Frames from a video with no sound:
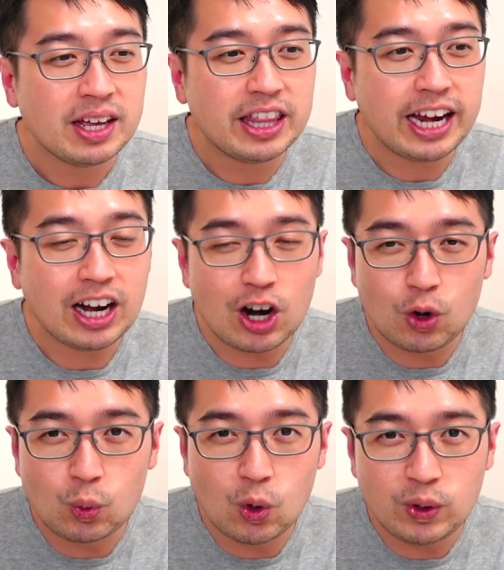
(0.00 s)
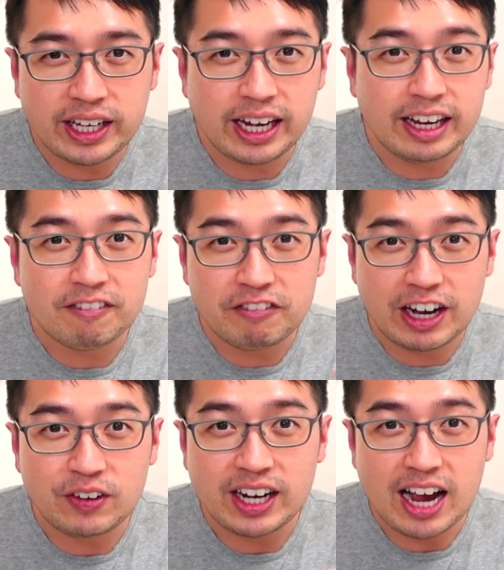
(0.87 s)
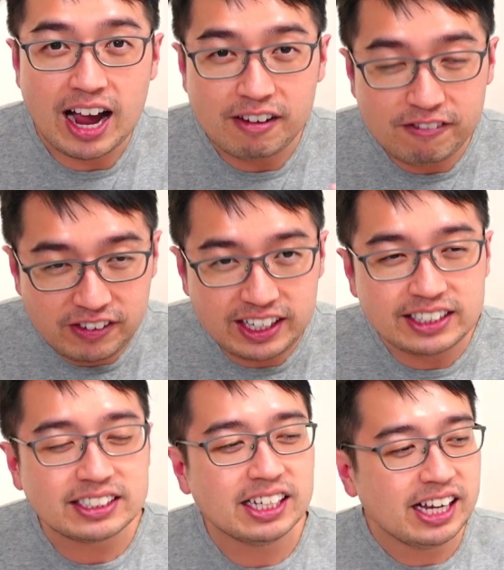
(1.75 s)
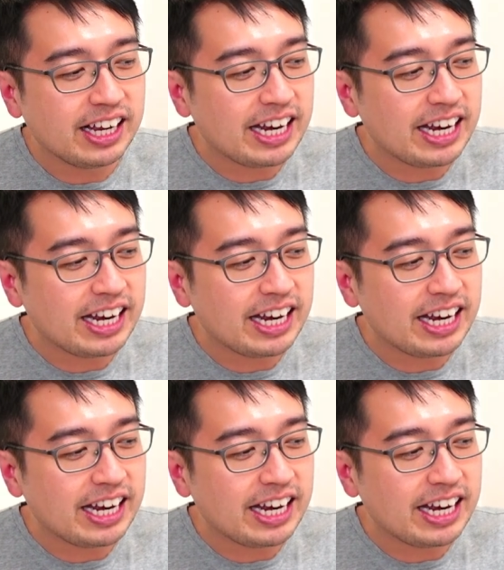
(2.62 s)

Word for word: they are rolling in very high fees.